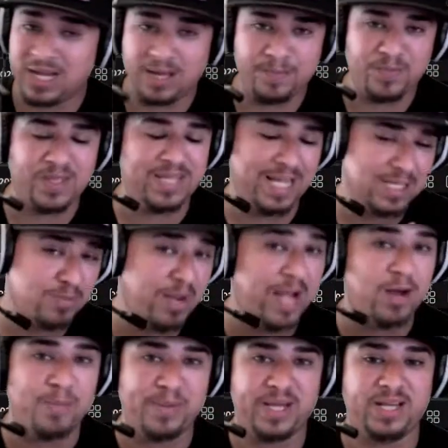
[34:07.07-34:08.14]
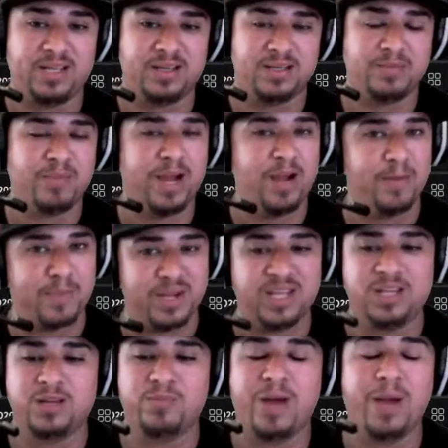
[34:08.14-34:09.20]
that's my opinion, my
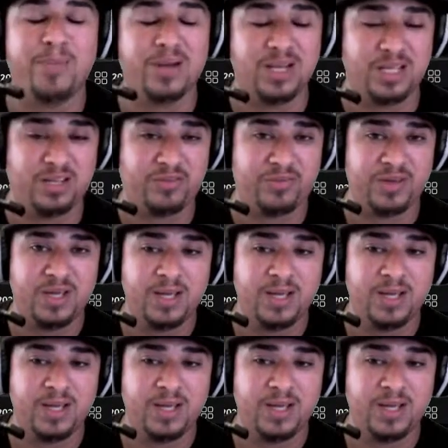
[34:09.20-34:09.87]
belief.